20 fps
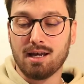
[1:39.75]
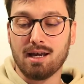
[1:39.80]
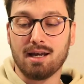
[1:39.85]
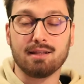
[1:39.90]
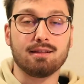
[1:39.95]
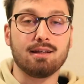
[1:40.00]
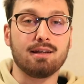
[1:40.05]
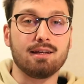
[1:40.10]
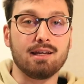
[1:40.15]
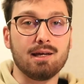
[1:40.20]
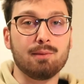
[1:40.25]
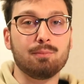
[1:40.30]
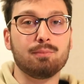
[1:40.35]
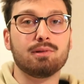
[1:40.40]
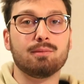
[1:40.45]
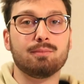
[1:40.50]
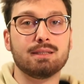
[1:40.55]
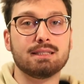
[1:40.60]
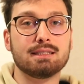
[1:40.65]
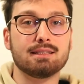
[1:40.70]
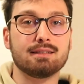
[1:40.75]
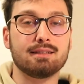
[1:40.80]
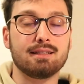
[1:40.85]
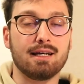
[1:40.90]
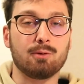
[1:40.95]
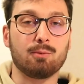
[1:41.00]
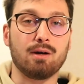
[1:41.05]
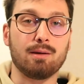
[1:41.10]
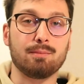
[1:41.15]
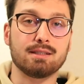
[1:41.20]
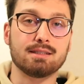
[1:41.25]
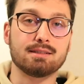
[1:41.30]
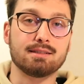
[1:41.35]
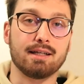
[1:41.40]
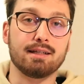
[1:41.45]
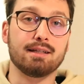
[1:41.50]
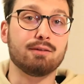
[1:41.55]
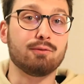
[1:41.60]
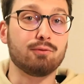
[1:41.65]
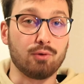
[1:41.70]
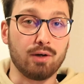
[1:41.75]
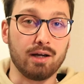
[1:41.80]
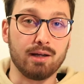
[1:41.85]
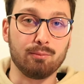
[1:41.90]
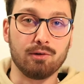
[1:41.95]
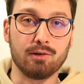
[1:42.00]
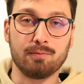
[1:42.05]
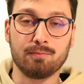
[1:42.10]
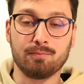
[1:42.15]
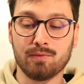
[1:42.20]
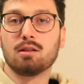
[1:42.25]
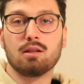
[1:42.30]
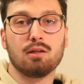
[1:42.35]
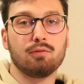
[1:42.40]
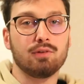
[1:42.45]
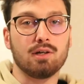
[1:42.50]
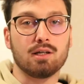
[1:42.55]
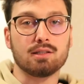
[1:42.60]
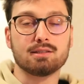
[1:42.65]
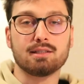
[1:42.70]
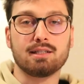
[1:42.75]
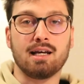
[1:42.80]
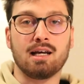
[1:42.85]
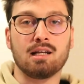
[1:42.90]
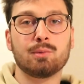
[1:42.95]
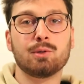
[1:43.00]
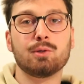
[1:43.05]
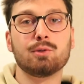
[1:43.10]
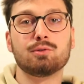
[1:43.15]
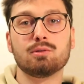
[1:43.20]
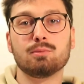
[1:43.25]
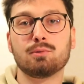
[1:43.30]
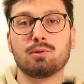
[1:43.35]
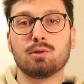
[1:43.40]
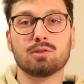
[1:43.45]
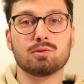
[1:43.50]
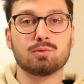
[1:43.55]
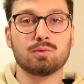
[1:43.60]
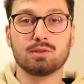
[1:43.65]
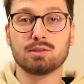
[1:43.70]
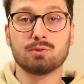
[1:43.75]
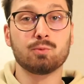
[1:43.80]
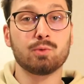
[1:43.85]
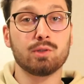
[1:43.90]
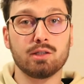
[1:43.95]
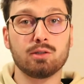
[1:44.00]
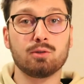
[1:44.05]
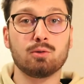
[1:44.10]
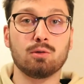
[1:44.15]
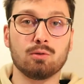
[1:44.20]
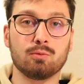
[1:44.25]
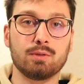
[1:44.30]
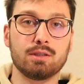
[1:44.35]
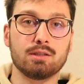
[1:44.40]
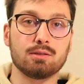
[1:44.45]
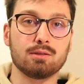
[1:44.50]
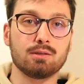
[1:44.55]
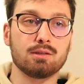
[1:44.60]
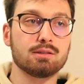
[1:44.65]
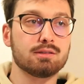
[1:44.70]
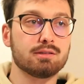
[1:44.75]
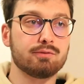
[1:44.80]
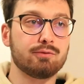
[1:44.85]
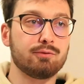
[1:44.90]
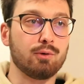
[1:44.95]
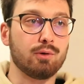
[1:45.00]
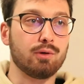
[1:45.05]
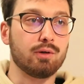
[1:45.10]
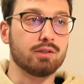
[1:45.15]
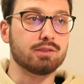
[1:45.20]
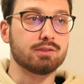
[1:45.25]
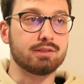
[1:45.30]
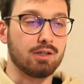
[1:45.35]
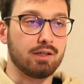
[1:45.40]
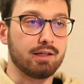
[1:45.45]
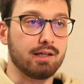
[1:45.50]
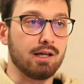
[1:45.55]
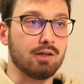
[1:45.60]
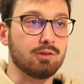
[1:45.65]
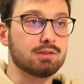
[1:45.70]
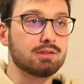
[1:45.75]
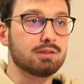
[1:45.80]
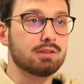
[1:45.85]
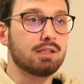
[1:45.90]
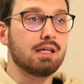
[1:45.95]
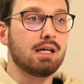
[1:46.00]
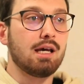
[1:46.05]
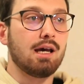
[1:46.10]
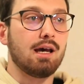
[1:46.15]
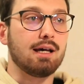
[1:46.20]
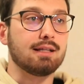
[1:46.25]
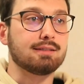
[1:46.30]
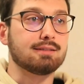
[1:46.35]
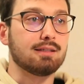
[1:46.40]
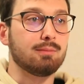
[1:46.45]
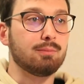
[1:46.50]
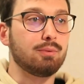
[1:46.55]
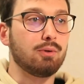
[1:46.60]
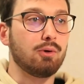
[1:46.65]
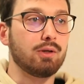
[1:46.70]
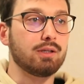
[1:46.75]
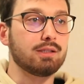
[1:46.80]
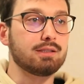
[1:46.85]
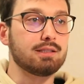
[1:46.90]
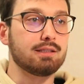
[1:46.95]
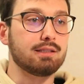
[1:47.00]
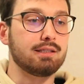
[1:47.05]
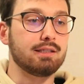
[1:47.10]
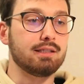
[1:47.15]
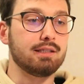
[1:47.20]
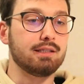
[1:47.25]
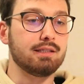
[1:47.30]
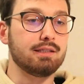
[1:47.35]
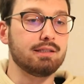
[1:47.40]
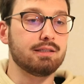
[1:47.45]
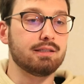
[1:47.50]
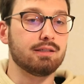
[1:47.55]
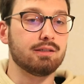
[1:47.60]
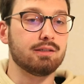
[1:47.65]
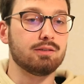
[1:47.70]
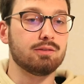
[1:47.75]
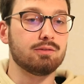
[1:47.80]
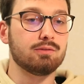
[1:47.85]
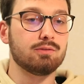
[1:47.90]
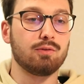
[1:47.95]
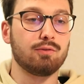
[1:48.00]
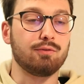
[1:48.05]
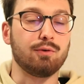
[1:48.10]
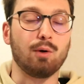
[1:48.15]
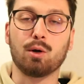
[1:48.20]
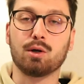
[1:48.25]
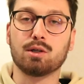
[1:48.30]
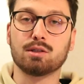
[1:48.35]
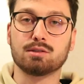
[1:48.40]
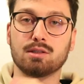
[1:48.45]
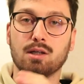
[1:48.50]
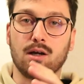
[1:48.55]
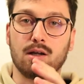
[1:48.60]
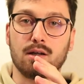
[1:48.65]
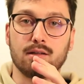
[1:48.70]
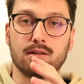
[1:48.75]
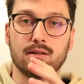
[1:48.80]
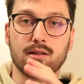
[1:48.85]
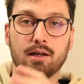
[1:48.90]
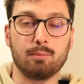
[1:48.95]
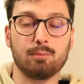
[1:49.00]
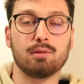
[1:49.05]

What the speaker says: and then implemented that web design in Framer. The Flux Academy YouTube course was a really cool resource for starting out. At some point he focused on the